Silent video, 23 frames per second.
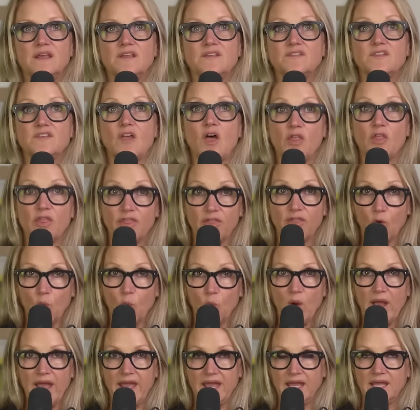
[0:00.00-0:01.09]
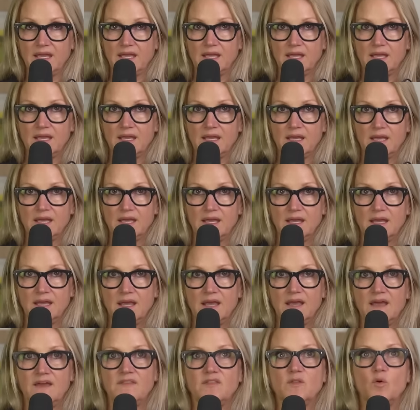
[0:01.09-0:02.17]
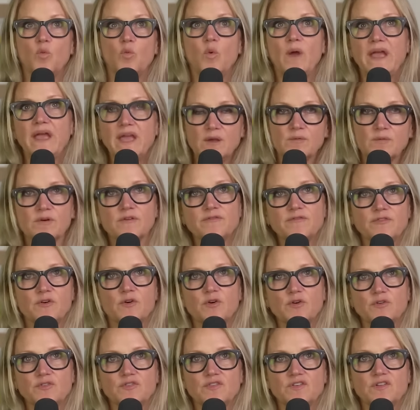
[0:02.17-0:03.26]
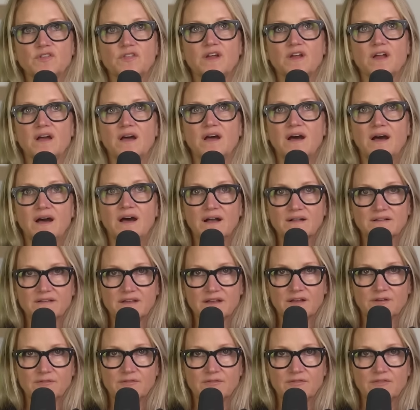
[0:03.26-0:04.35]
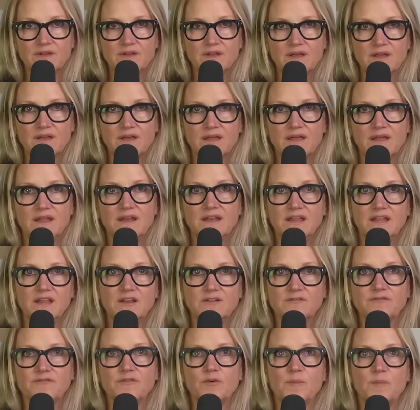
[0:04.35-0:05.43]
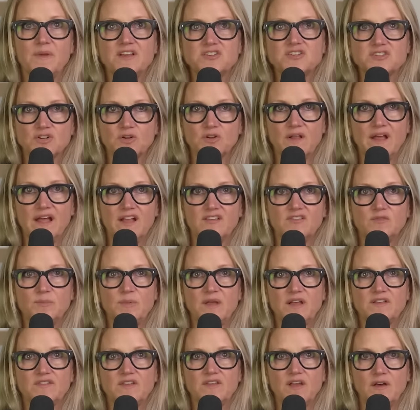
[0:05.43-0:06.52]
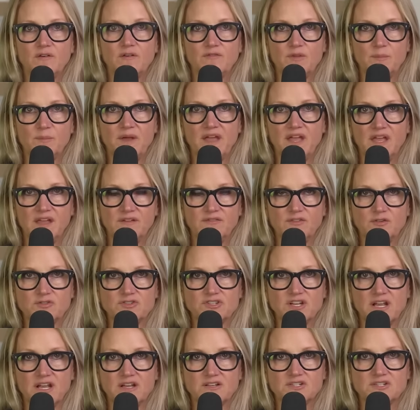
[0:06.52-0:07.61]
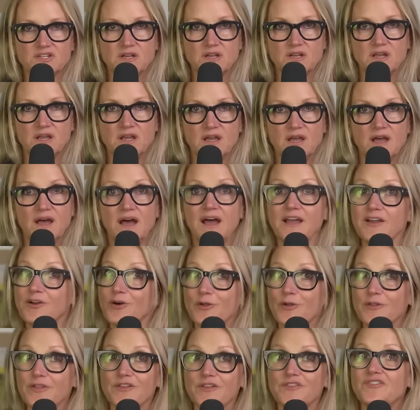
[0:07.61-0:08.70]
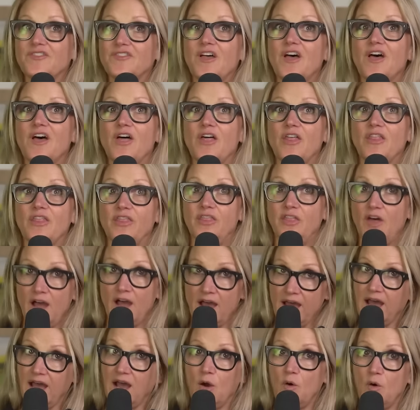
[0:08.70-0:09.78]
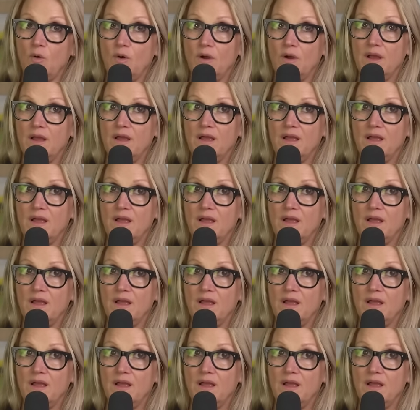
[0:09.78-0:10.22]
is the way. And the way refers to the cognitive and informational aspects of the behavior change. I call this the how.